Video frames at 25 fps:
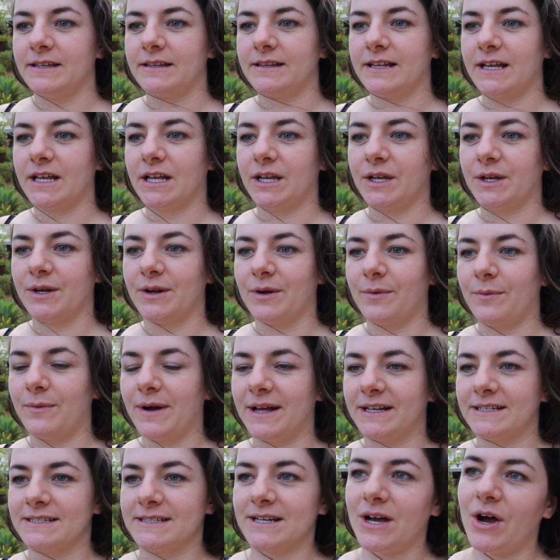then
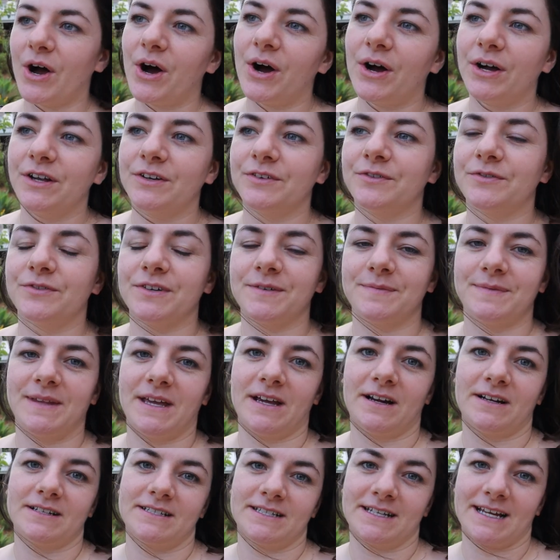went on from
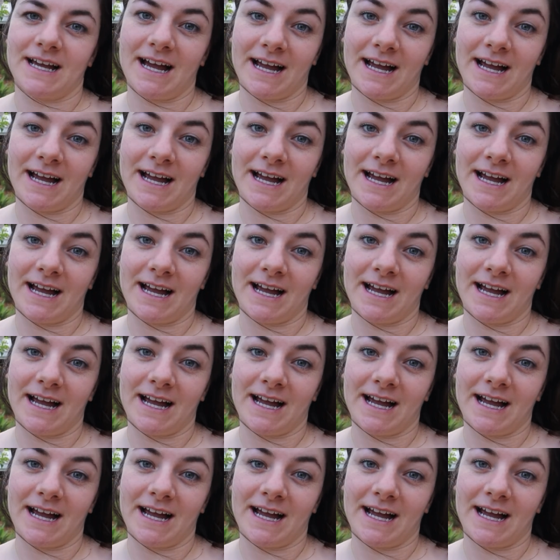there to